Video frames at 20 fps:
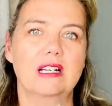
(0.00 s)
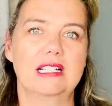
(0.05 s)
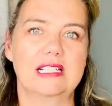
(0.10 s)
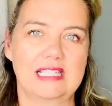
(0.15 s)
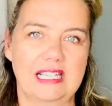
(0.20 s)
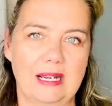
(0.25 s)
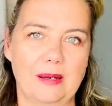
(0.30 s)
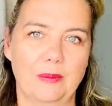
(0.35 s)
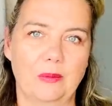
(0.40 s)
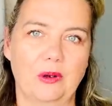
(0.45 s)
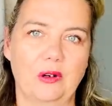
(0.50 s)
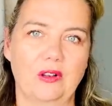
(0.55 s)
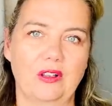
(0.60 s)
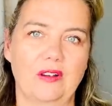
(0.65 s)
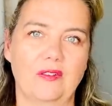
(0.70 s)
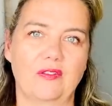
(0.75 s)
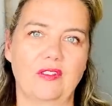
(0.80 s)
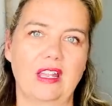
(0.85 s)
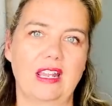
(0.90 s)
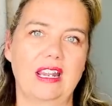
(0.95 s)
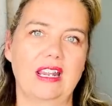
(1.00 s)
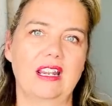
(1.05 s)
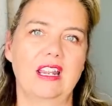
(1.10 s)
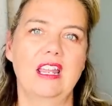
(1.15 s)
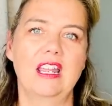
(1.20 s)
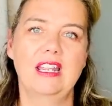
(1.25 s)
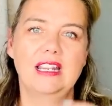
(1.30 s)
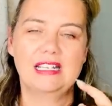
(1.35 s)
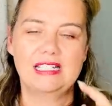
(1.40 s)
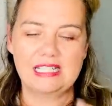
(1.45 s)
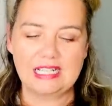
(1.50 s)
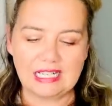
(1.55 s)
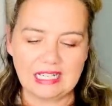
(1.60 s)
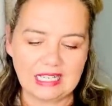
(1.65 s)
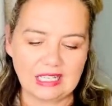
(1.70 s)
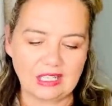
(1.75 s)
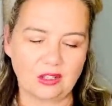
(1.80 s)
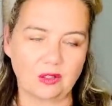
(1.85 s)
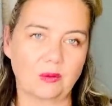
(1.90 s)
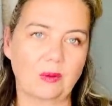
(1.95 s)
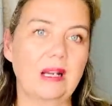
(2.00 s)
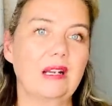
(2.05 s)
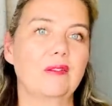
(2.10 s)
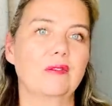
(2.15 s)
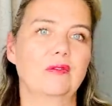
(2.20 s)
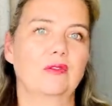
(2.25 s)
example, if they didn't get the right